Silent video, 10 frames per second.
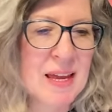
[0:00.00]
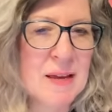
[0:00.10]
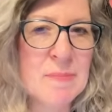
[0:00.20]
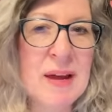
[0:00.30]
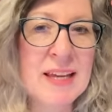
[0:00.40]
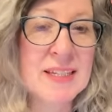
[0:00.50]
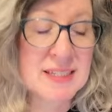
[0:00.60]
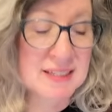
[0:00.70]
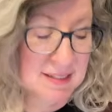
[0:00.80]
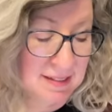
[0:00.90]

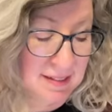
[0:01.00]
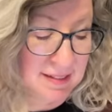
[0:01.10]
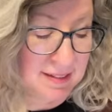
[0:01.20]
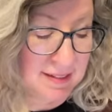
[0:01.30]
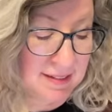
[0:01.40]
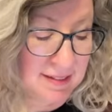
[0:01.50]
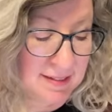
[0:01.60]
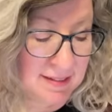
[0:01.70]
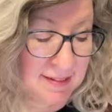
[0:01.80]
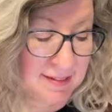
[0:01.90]
But
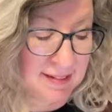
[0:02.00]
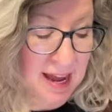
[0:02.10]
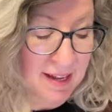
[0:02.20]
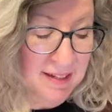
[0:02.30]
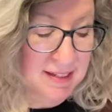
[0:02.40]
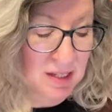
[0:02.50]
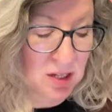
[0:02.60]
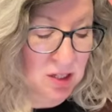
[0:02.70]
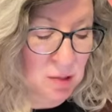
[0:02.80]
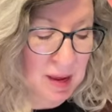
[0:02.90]
yeah, because
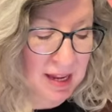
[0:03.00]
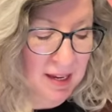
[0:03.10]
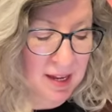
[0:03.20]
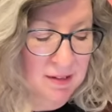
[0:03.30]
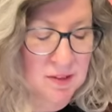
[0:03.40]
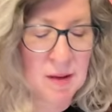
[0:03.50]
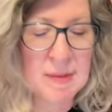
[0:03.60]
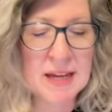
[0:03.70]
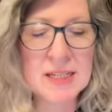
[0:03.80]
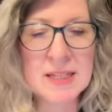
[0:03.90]
you might kind of come
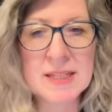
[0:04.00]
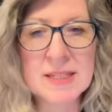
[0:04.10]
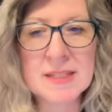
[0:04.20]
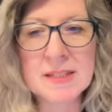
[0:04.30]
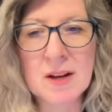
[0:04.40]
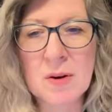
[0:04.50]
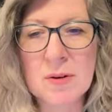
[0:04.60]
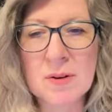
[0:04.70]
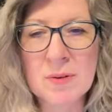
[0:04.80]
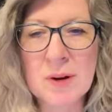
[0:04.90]
back to this,
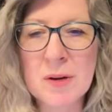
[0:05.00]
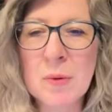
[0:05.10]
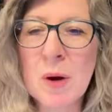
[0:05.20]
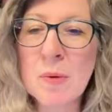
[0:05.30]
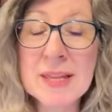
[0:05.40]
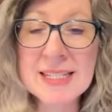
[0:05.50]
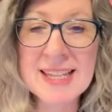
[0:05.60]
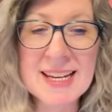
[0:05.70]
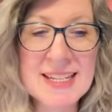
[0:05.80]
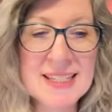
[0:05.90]
go, what were the
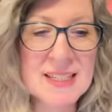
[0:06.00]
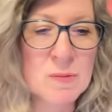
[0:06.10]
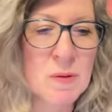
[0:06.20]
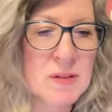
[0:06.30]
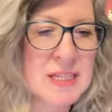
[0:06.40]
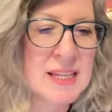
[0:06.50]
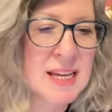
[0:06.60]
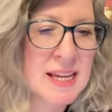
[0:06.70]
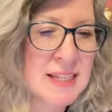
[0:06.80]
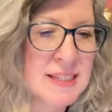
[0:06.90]
settings? What were the
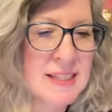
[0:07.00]
settings?